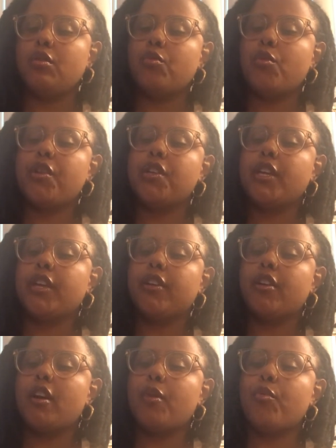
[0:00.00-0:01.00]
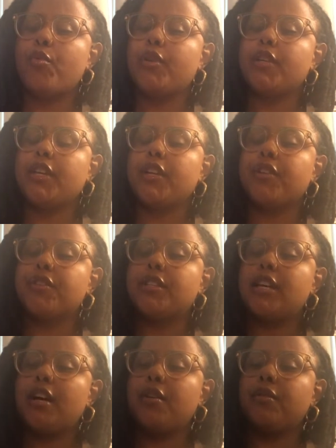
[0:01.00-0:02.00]
One day you're up, one day you're
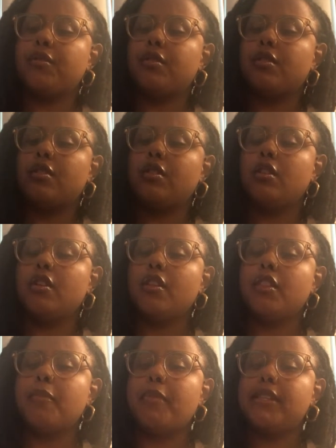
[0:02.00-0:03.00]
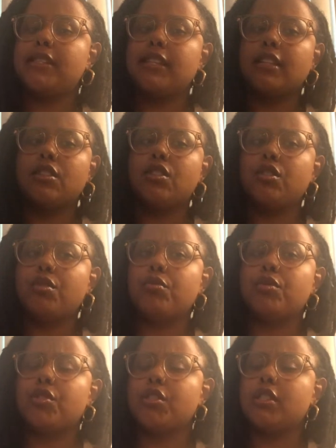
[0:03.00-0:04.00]
down. The best thing to do
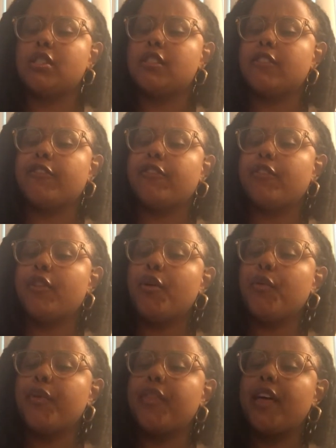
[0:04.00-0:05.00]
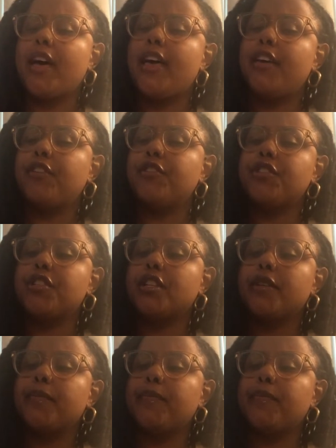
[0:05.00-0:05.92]
is just flow with that energy.